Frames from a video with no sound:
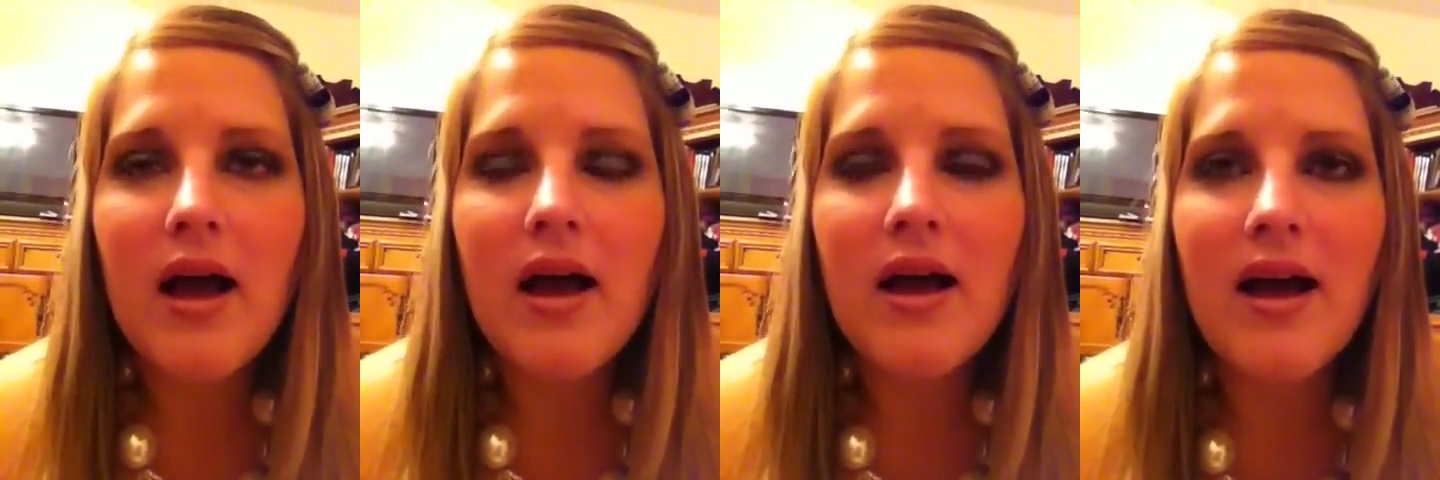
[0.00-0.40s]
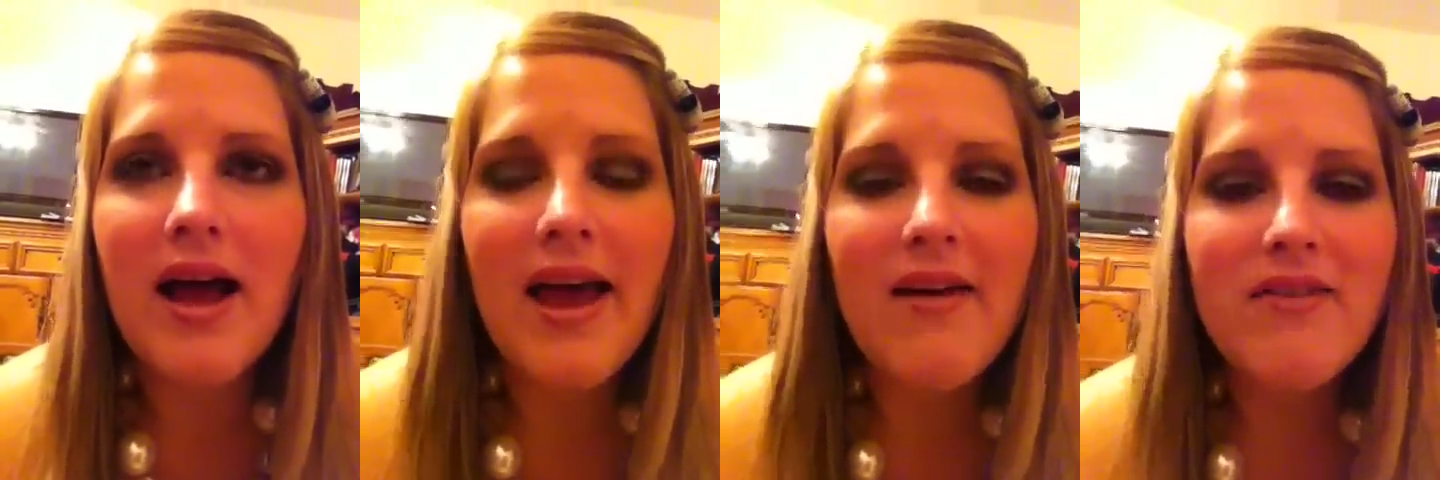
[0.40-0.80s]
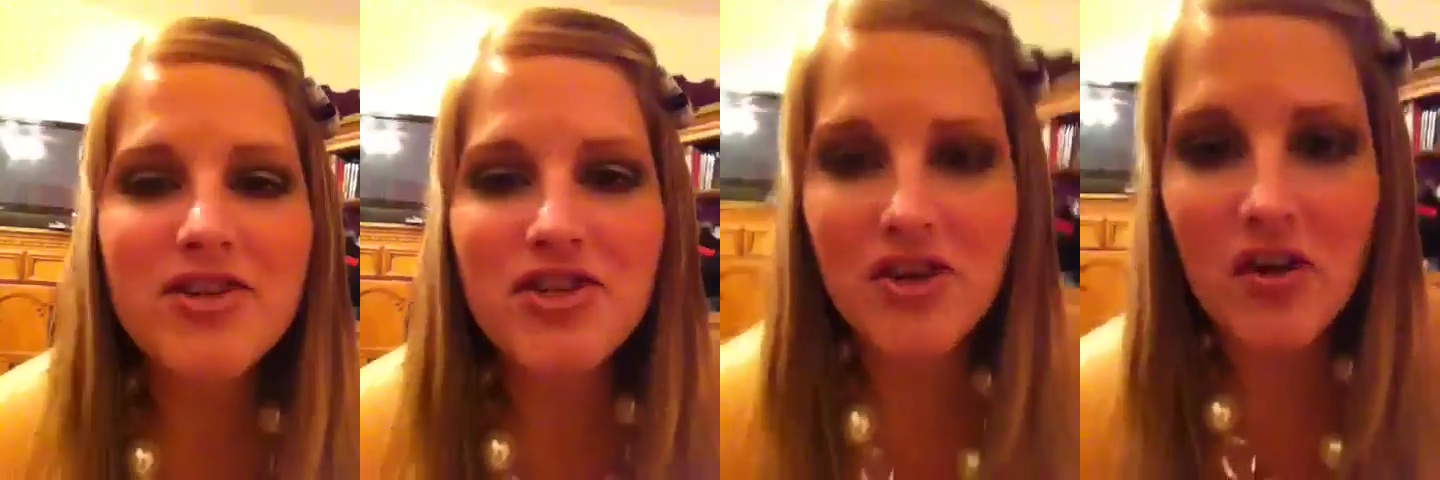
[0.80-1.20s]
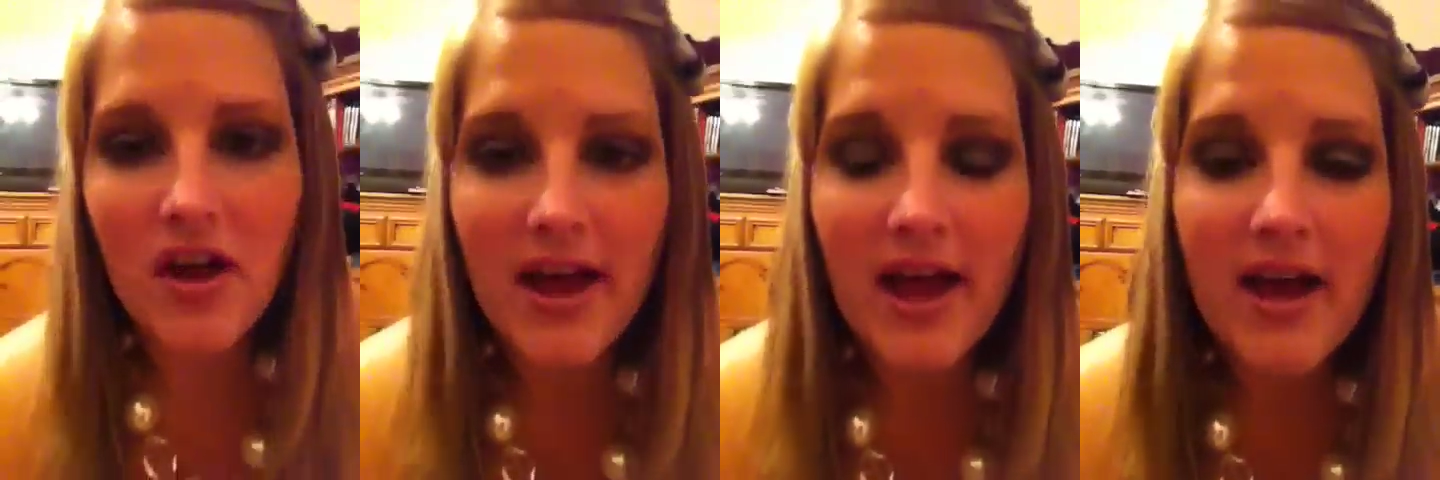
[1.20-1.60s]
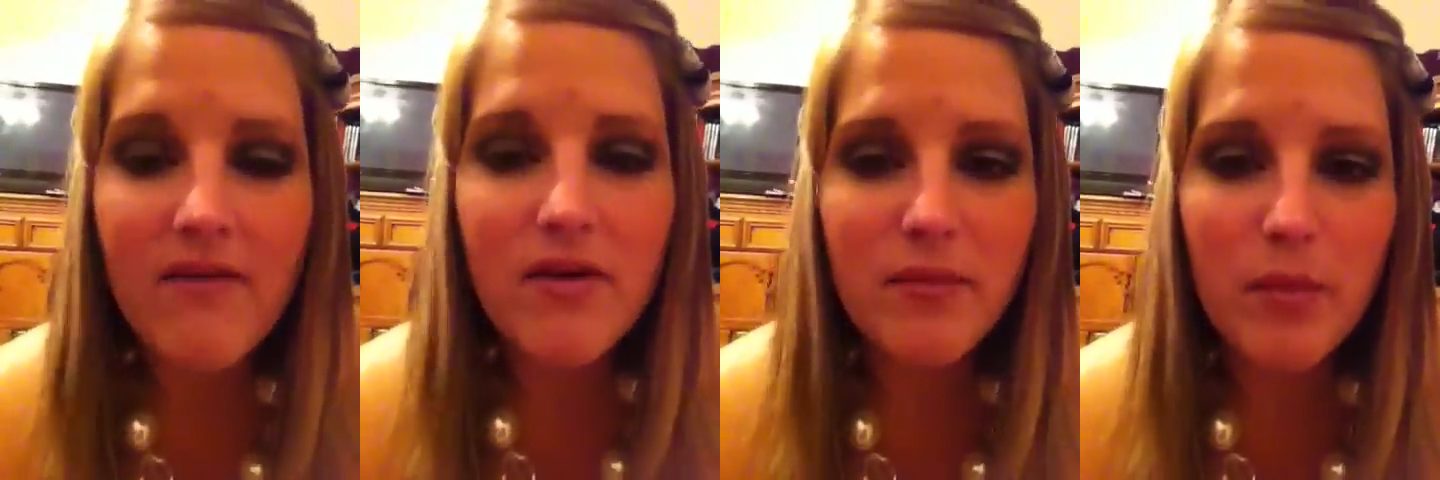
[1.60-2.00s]
have a journal. I have
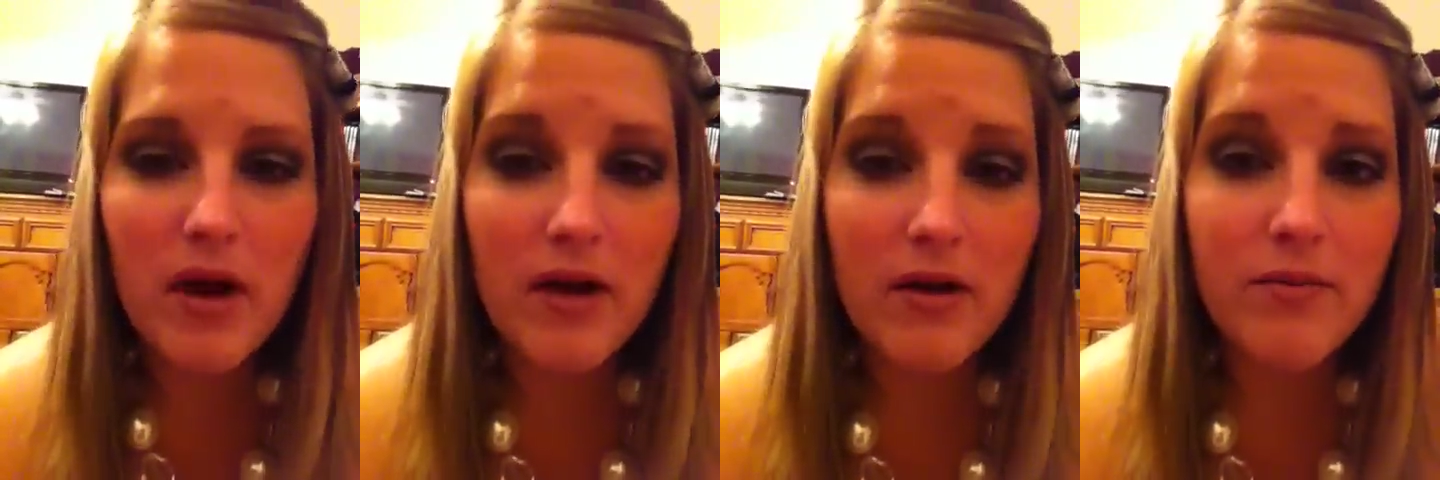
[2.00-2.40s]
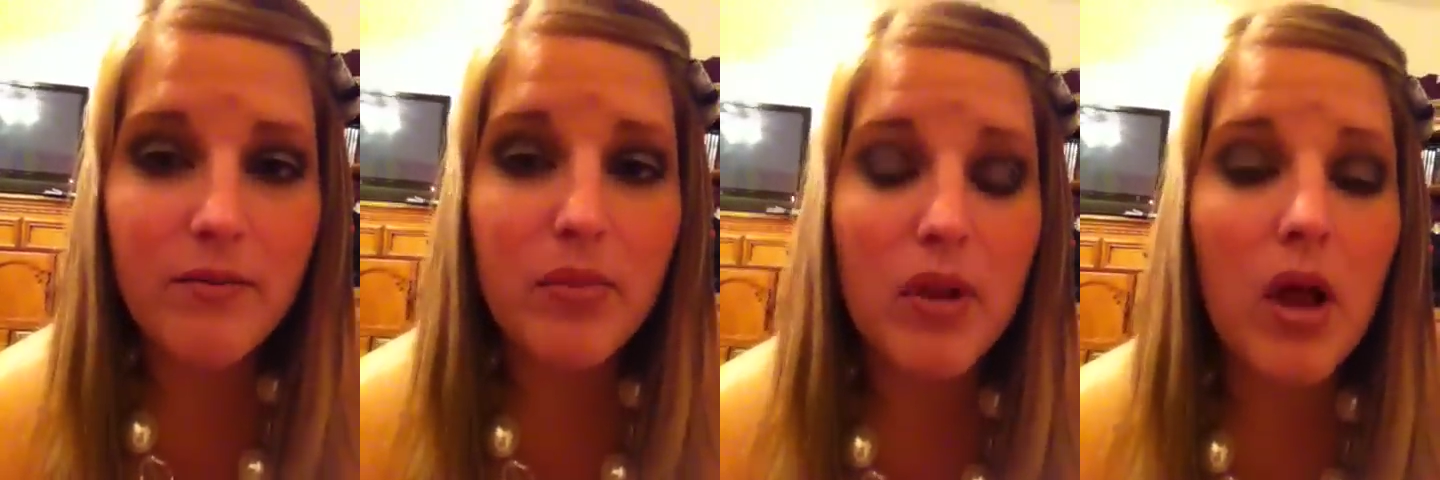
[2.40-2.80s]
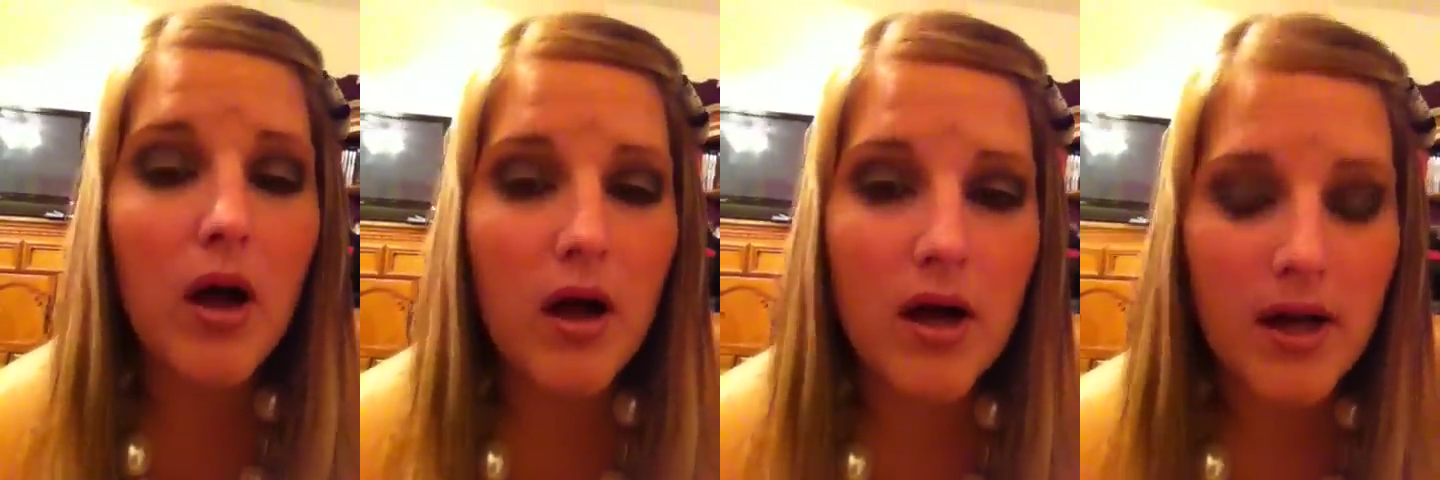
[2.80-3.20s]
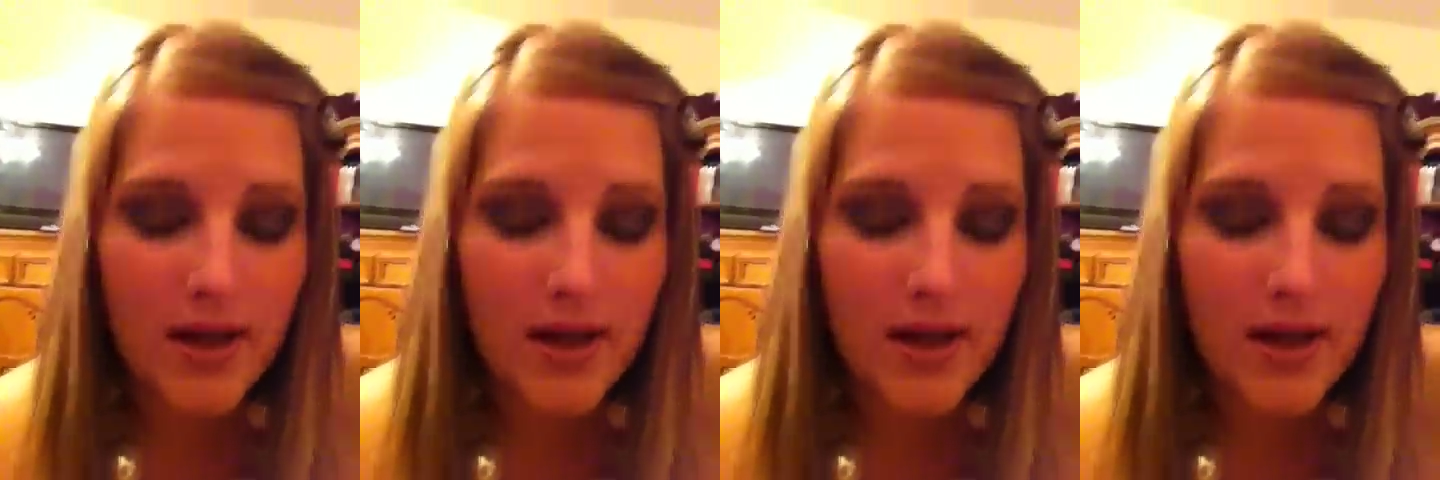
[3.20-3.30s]
a blog,